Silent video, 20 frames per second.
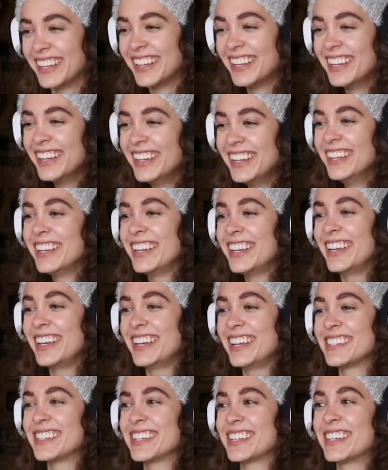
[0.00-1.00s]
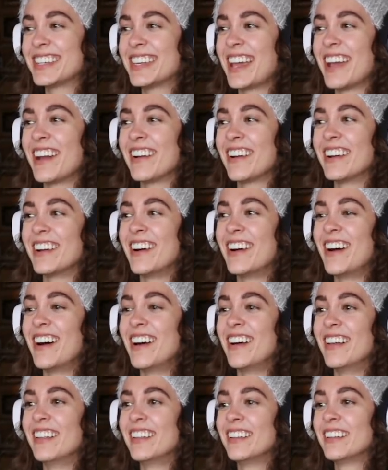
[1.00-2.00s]
He doesn't care at
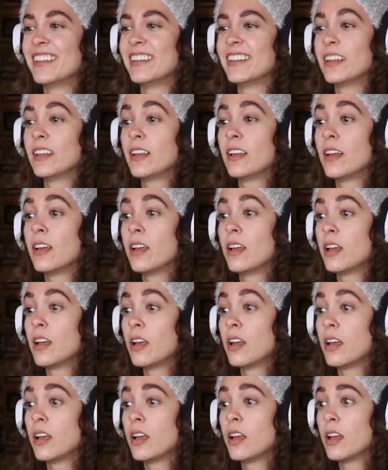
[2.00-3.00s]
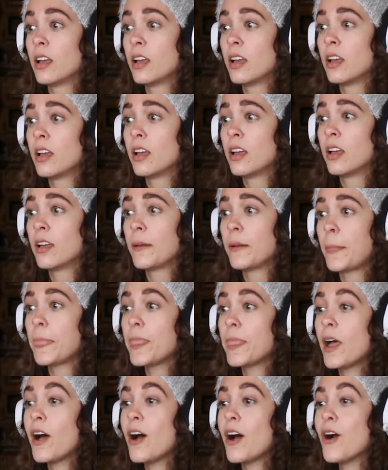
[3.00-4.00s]
all. Yeah, that's probably for the best, right?
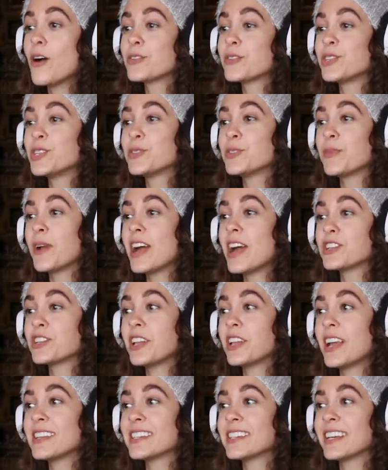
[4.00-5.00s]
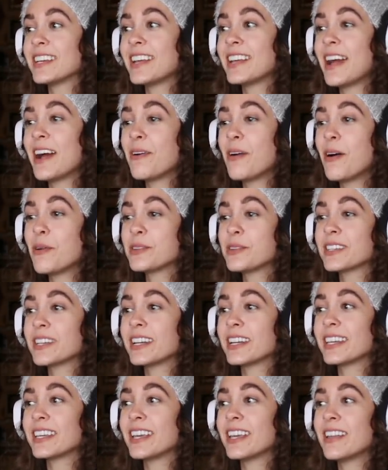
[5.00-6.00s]
No, she's rationalizing it now. Oh, it's
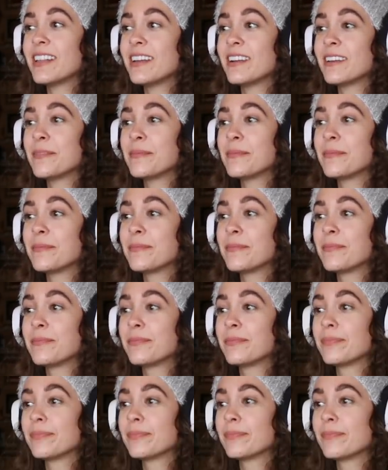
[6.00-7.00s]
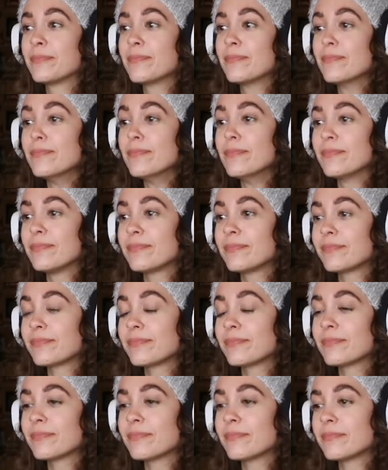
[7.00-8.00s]
gonna kill him. But uh, my
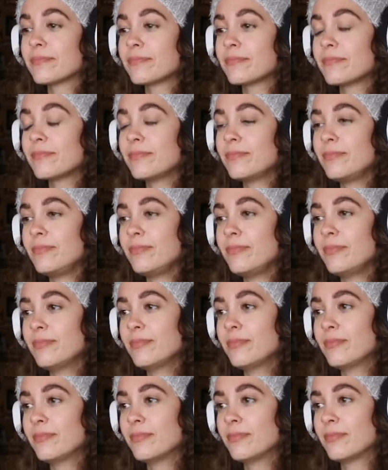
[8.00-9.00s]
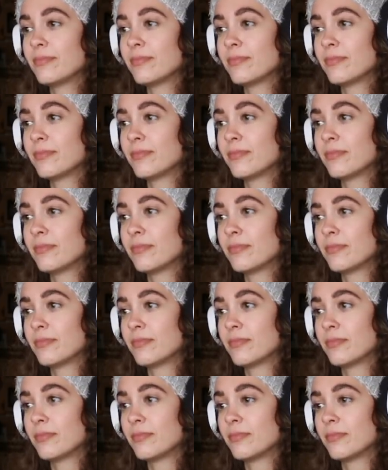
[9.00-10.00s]
sister and I are gonna do whatever it takes to
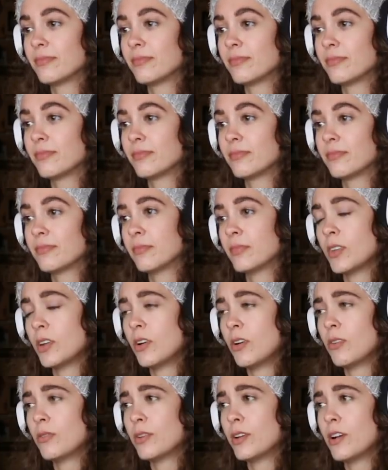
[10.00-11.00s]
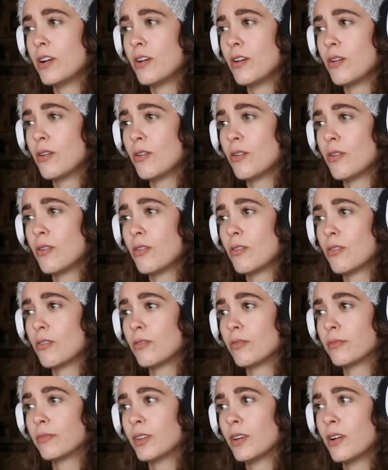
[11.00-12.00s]
survive, so. Oh
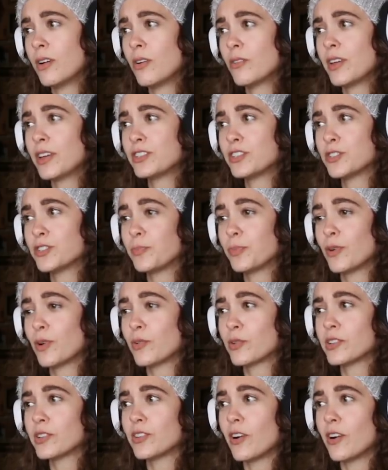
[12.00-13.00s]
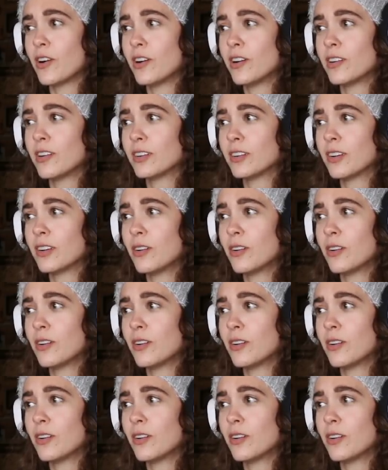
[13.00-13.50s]
no. Oh, that just broke his heart.